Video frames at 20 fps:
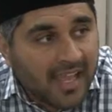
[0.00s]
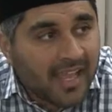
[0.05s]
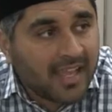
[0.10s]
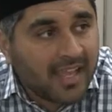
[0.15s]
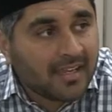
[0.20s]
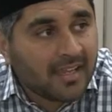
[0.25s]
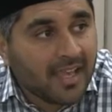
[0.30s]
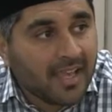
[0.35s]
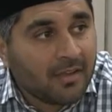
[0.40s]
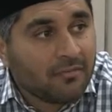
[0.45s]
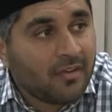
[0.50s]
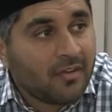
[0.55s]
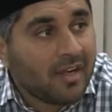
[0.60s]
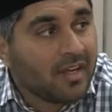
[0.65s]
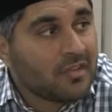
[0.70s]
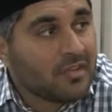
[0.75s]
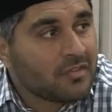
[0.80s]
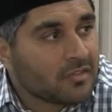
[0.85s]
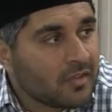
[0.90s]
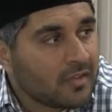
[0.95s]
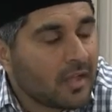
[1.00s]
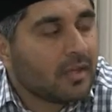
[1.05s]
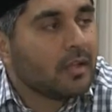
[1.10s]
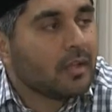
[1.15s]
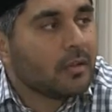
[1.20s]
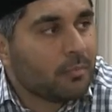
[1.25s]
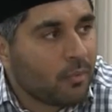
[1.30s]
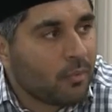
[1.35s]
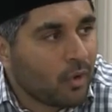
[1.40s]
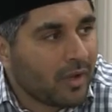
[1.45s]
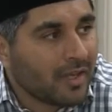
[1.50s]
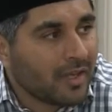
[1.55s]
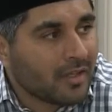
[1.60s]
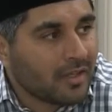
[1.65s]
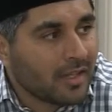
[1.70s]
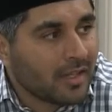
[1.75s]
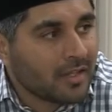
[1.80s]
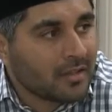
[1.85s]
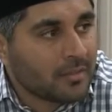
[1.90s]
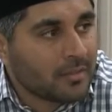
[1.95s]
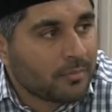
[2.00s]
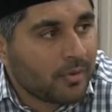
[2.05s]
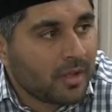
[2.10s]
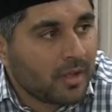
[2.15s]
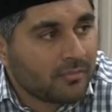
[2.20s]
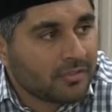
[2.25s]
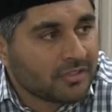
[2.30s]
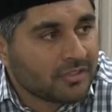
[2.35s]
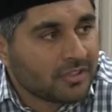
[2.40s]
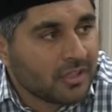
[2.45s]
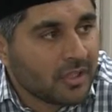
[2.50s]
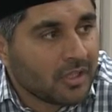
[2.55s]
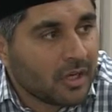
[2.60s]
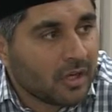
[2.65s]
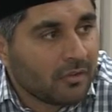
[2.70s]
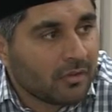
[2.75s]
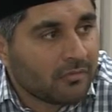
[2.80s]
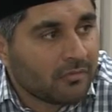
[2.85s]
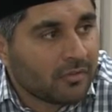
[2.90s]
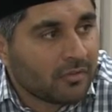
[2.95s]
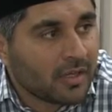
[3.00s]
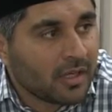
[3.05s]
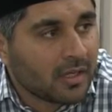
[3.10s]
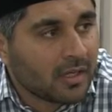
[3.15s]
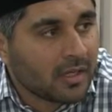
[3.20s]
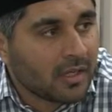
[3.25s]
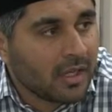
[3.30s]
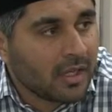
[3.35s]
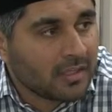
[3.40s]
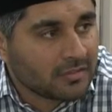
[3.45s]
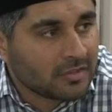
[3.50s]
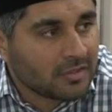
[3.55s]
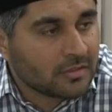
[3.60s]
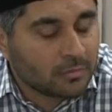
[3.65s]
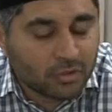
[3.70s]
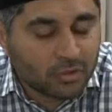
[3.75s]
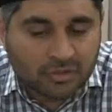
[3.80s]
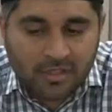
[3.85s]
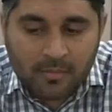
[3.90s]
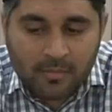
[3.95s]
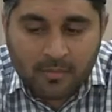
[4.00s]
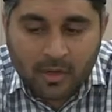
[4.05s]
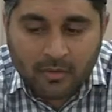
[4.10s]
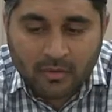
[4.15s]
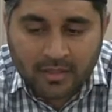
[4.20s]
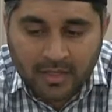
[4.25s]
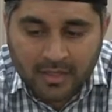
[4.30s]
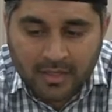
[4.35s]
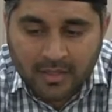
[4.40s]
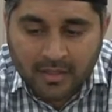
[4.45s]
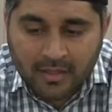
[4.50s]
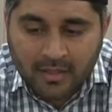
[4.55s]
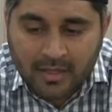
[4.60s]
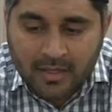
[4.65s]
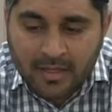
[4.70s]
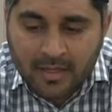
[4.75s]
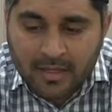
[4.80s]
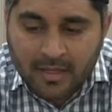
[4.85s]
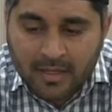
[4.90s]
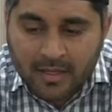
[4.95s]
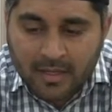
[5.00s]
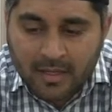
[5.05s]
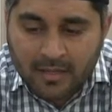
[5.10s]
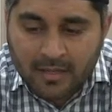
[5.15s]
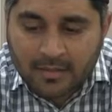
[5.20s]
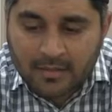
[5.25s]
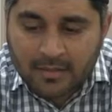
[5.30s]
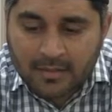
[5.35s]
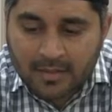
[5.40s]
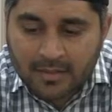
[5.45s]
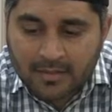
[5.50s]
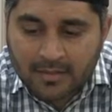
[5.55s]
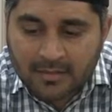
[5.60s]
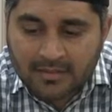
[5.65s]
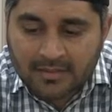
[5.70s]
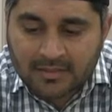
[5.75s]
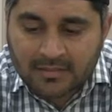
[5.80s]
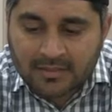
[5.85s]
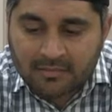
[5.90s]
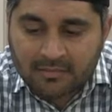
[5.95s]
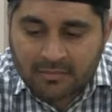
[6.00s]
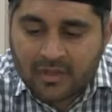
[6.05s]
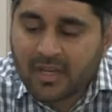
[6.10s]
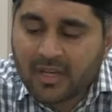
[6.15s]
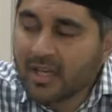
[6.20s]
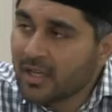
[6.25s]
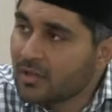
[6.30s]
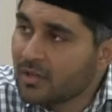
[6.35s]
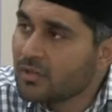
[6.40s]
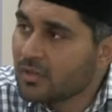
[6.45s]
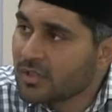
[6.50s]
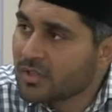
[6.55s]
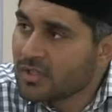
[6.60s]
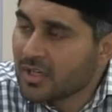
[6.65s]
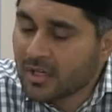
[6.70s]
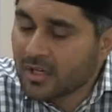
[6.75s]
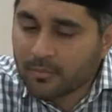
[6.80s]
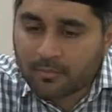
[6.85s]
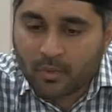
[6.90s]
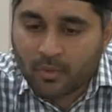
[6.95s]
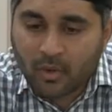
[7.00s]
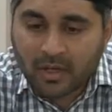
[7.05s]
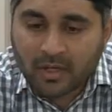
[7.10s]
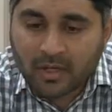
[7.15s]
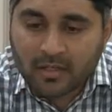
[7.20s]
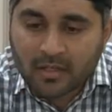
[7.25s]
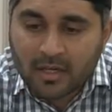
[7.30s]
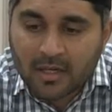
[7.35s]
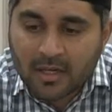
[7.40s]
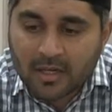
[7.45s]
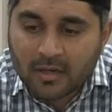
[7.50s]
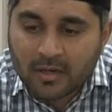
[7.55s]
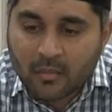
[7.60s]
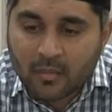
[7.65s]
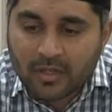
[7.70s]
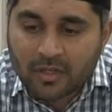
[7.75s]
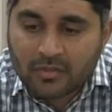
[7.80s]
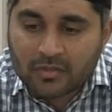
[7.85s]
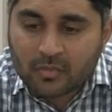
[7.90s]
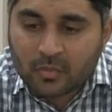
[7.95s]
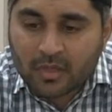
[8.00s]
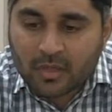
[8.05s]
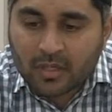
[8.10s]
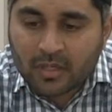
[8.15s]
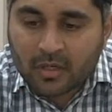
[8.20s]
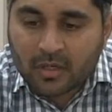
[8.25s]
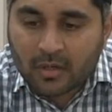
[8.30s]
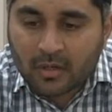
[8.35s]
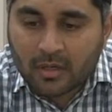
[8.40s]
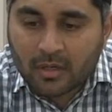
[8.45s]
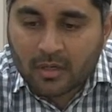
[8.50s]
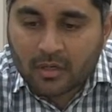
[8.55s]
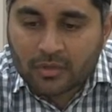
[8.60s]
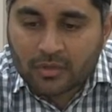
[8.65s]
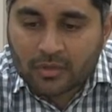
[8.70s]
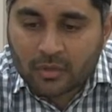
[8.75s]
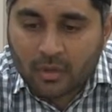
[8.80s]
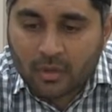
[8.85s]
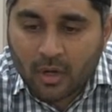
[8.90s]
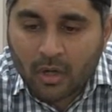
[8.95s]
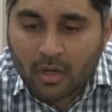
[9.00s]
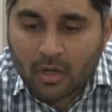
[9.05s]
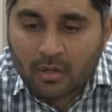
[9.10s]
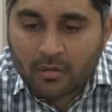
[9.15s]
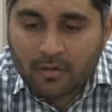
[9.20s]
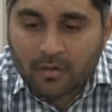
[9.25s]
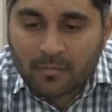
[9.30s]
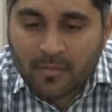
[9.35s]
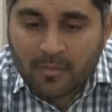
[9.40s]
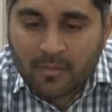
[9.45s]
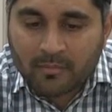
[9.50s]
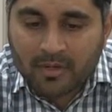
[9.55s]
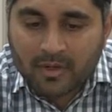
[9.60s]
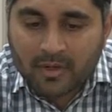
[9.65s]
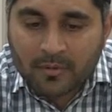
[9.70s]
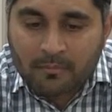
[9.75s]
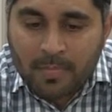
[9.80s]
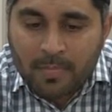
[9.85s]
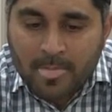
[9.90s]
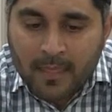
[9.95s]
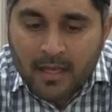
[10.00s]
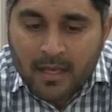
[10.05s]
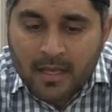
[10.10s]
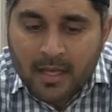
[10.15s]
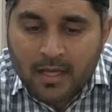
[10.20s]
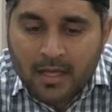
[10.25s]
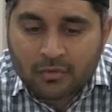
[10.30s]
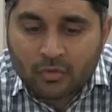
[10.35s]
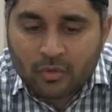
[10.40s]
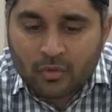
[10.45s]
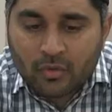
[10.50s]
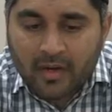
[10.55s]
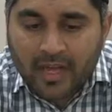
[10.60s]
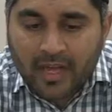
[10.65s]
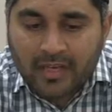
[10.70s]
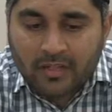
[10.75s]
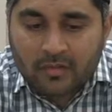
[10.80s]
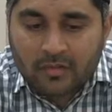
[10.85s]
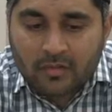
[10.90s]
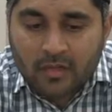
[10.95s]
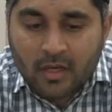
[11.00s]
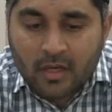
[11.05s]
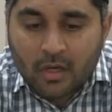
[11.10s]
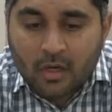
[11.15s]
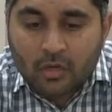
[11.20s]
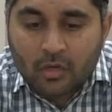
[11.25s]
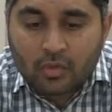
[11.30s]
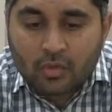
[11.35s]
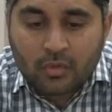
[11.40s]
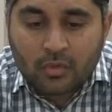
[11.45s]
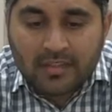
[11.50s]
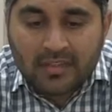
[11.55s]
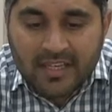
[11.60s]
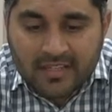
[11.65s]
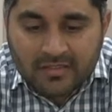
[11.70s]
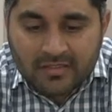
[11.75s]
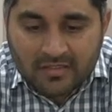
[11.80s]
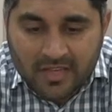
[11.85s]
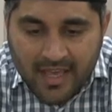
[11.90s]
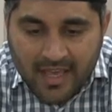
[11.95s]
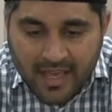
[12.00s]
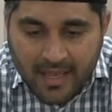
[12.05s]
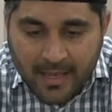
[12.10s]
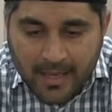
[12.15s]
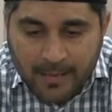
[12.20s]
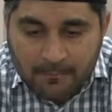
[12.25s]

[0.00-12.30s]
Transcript: a very subtle point in the prophecy of Hazrat Muslim Maud, and this is a very interesting point which we should all remember. Hazur writes, "To this day,